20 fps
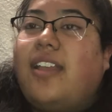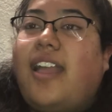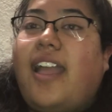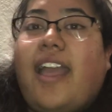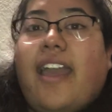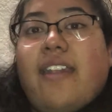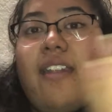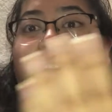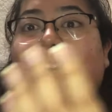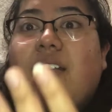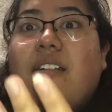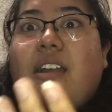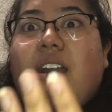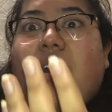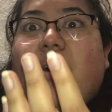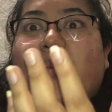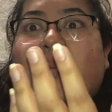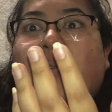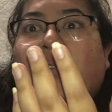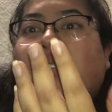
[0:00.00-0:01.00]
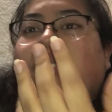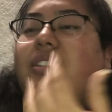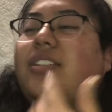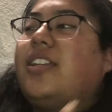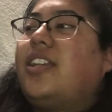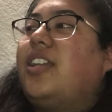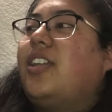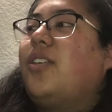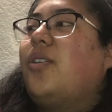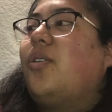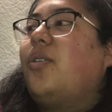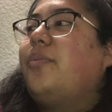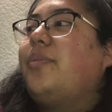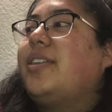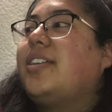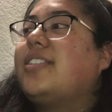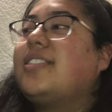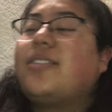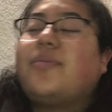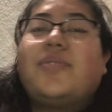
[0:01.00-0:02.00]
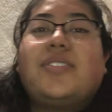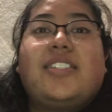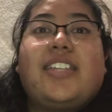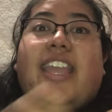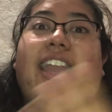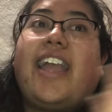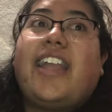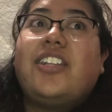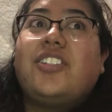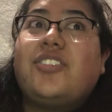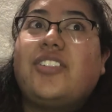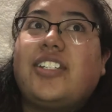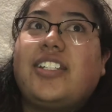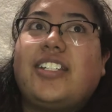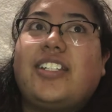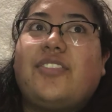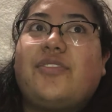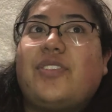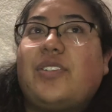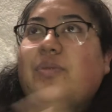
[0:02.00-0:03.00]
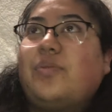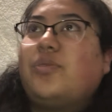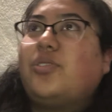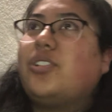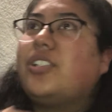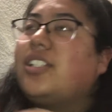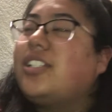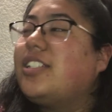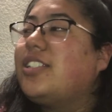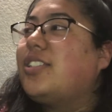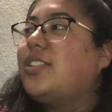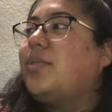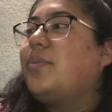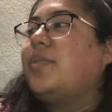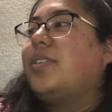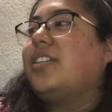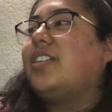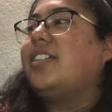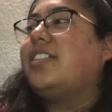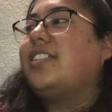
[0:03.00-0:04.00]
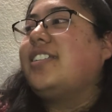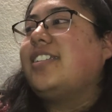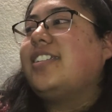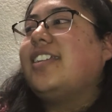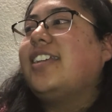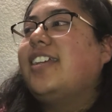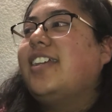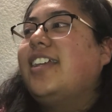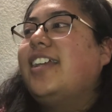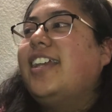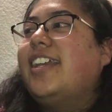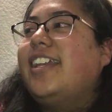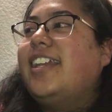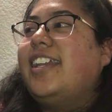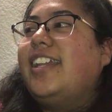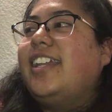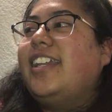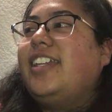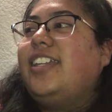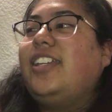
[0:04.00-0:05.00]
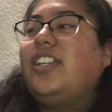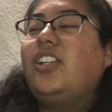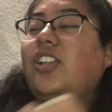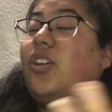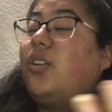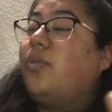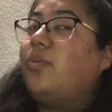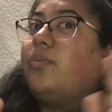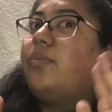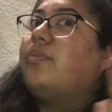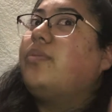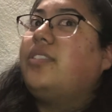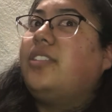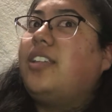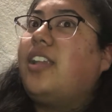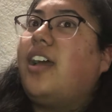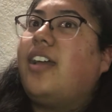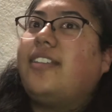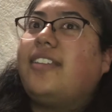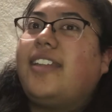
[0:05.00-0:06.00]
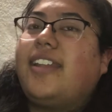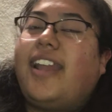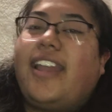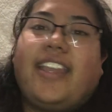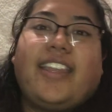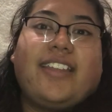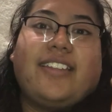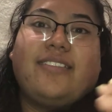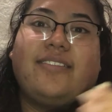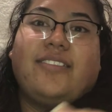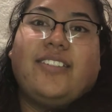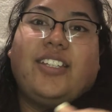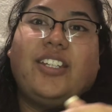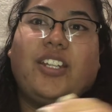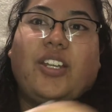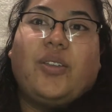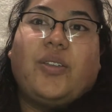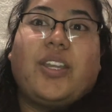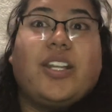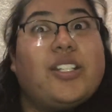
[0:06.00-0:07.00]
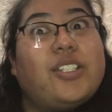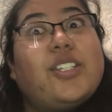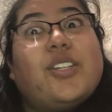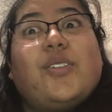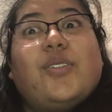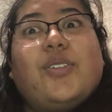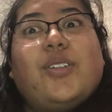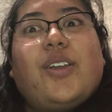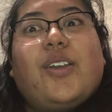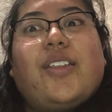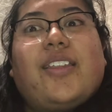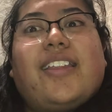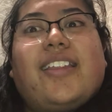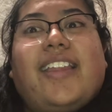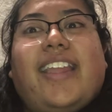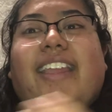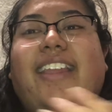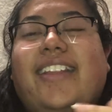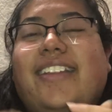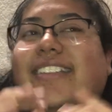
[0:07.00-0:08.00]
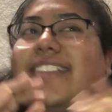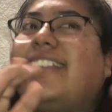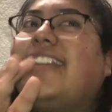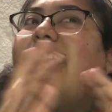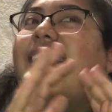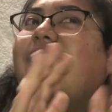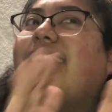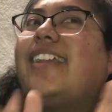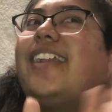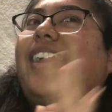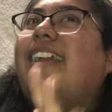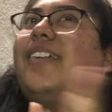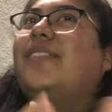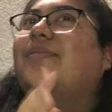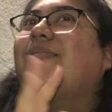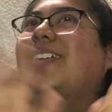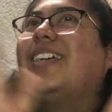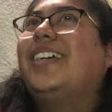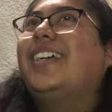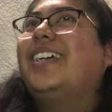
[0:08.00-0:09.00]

had alcohol poisoning, or because I was dehydrated from drinking so much. And, you know, not that I, you know, condone all that. Like, not that I am